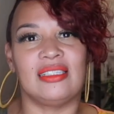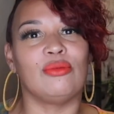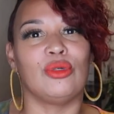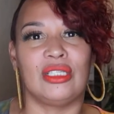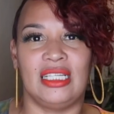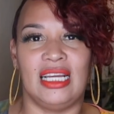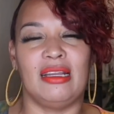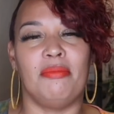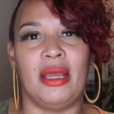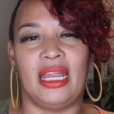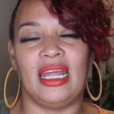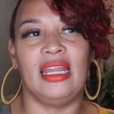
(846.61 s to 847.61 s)
We'll see in a
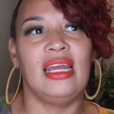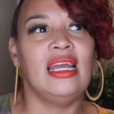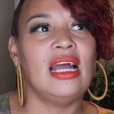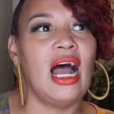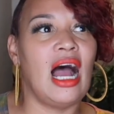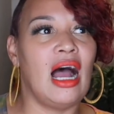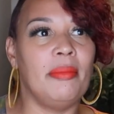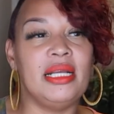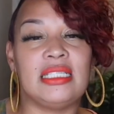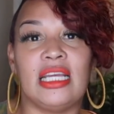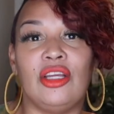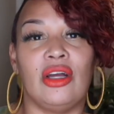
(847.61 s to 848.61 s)
minute. He
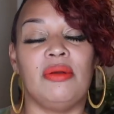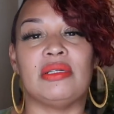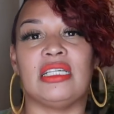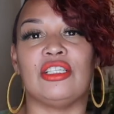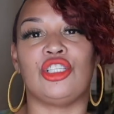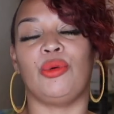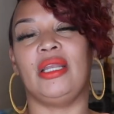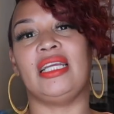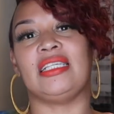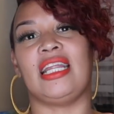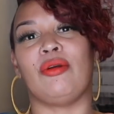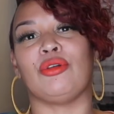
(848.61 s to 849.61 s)
said, you know, he was in his
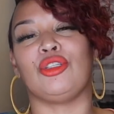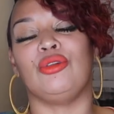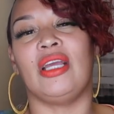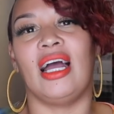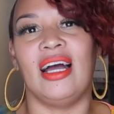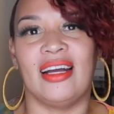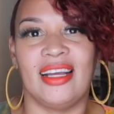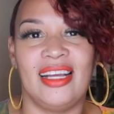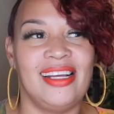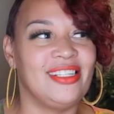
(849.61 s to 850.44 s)
20s and they were too young.